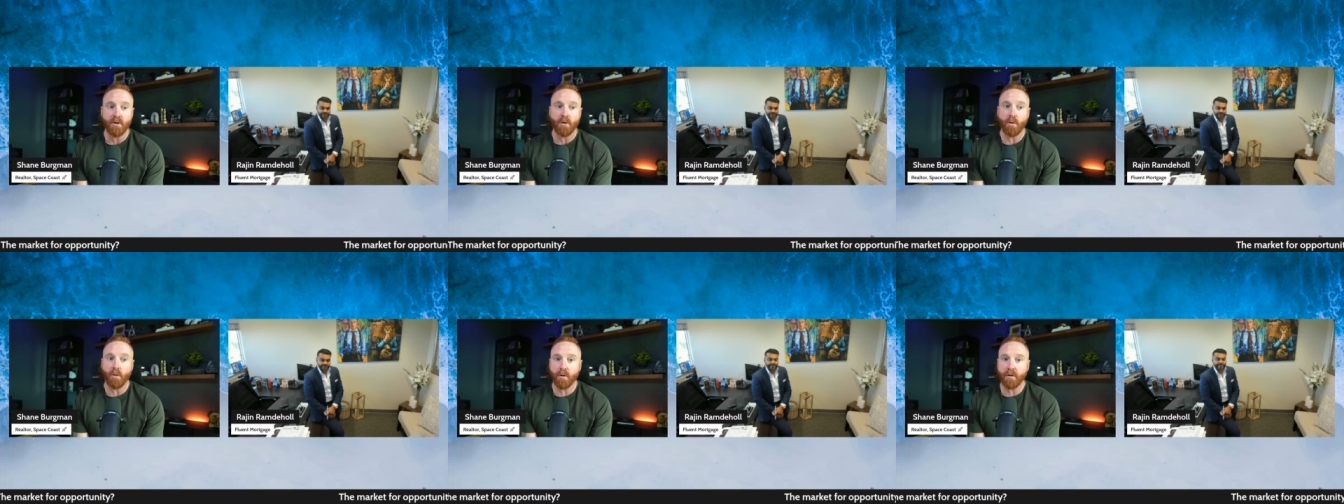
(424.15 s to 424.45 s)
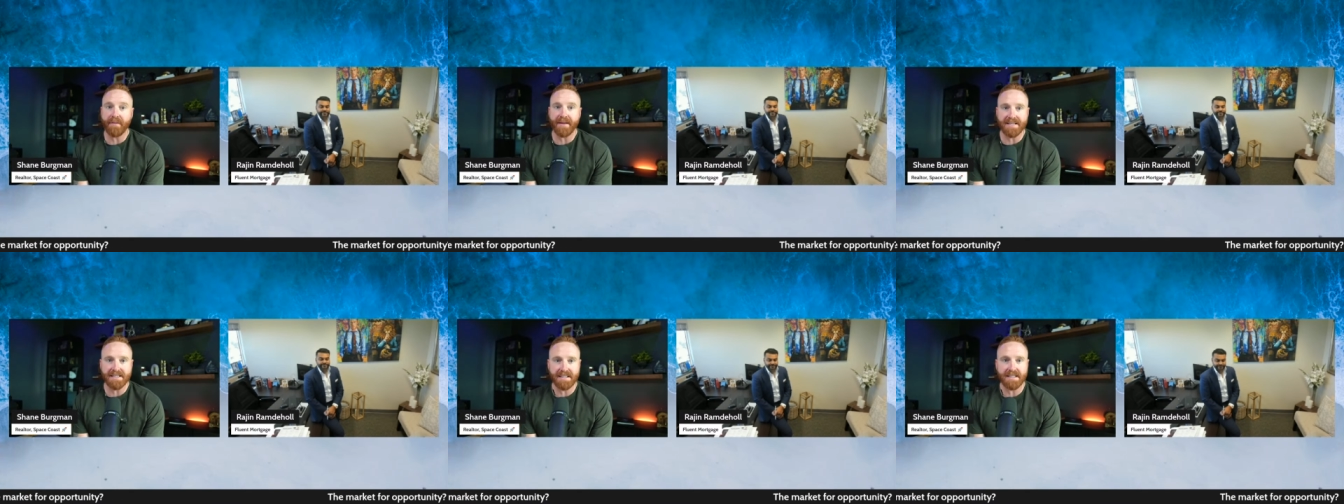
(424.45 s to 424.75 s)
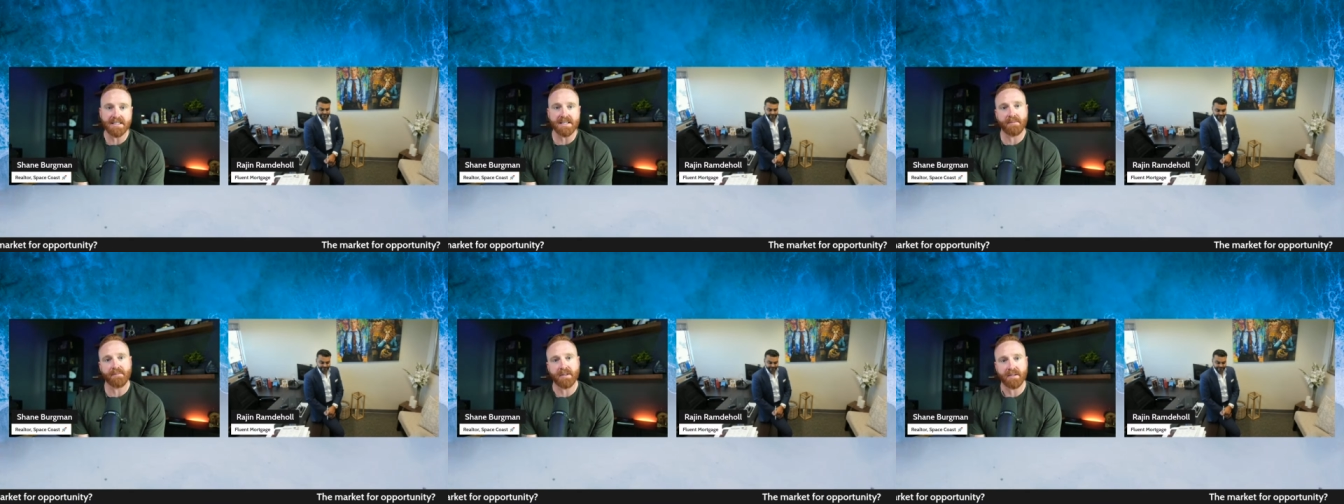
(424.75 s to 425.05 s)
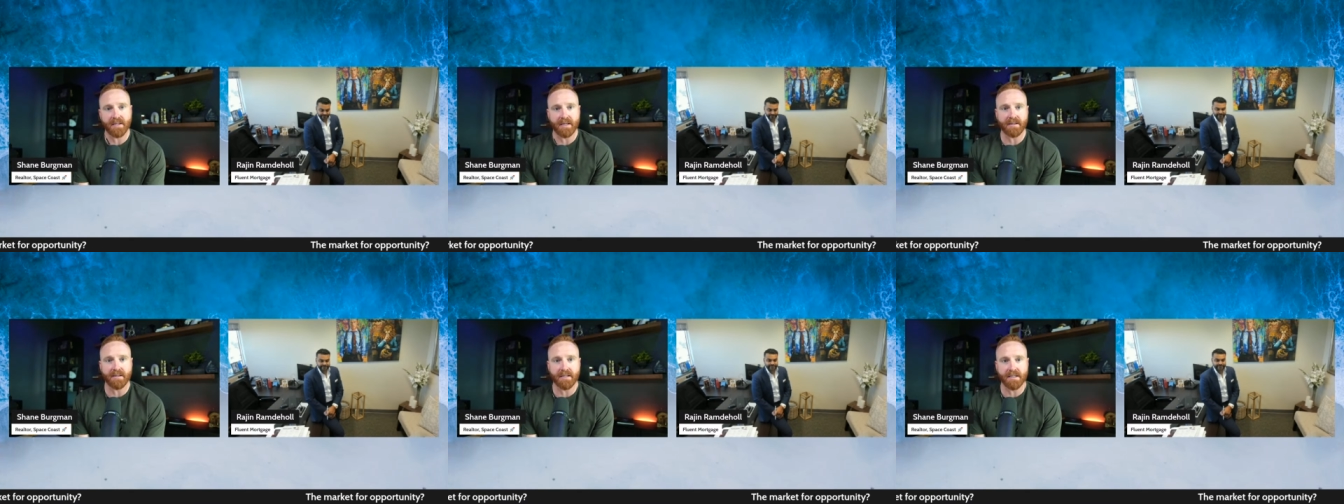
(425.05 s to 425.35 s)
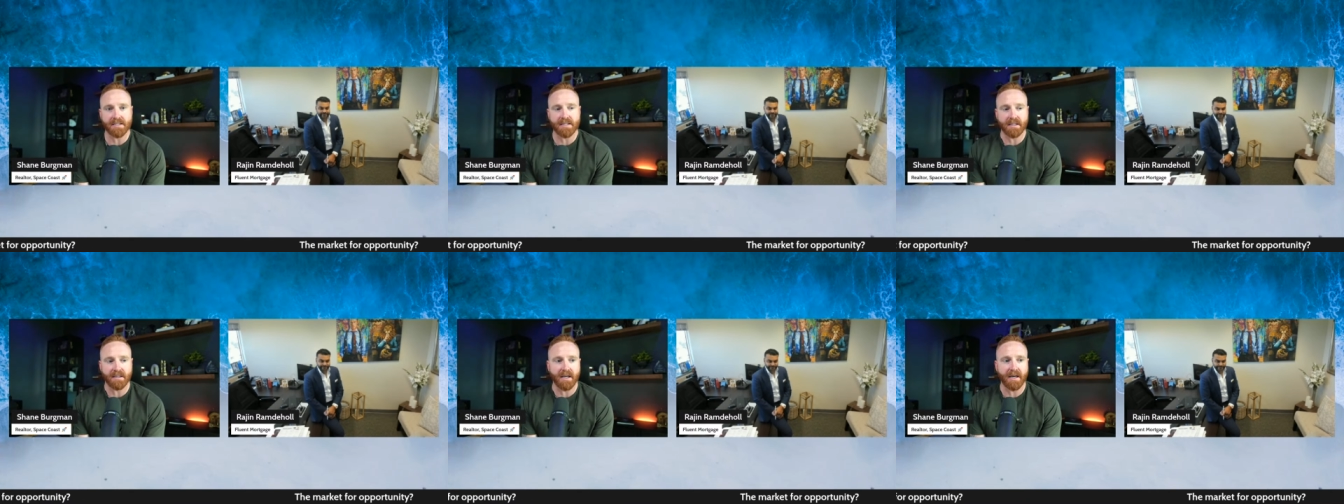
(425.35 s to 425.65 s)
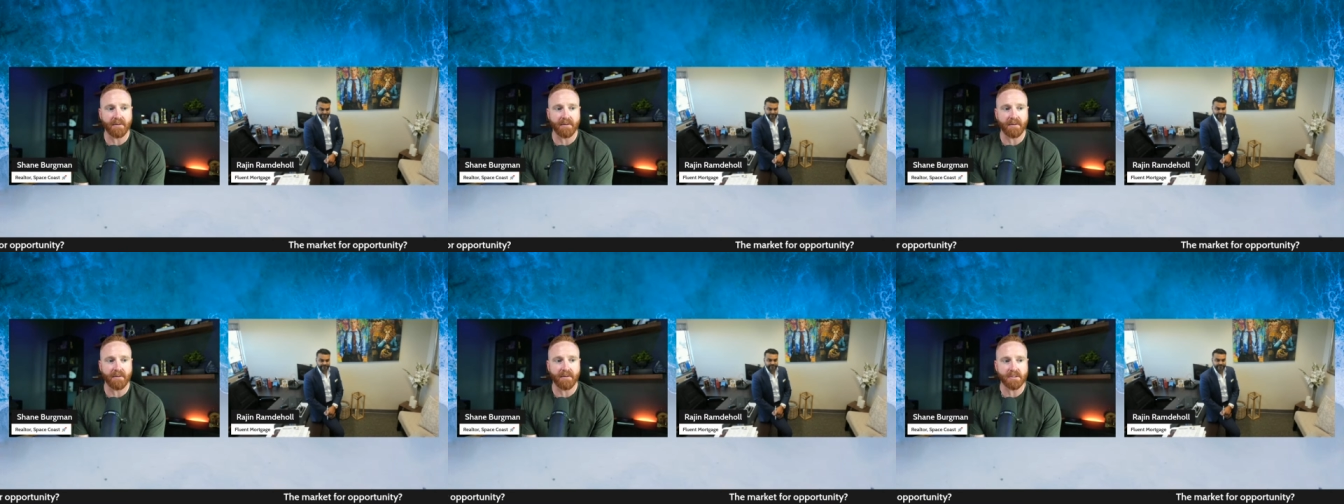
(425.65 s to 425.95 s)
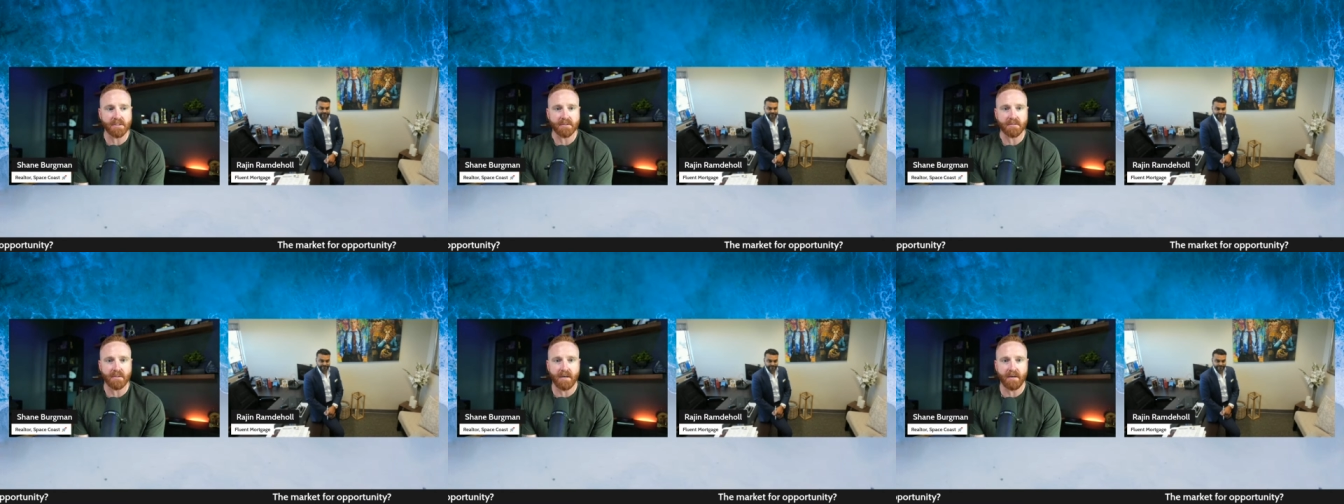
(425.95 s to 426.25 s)
or they see something like this online, which
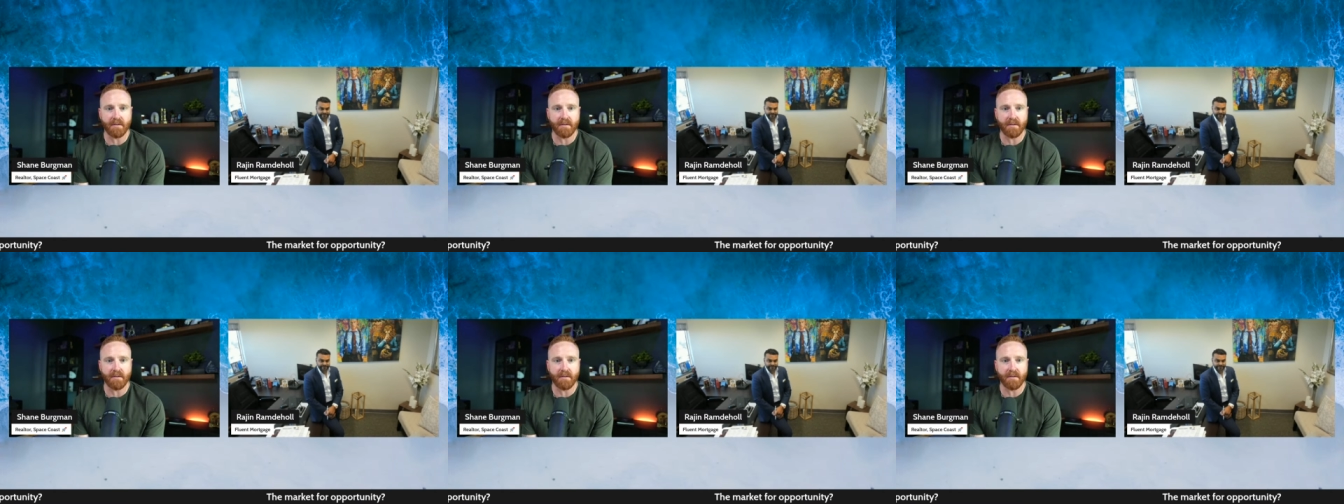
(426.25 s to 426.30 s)
is,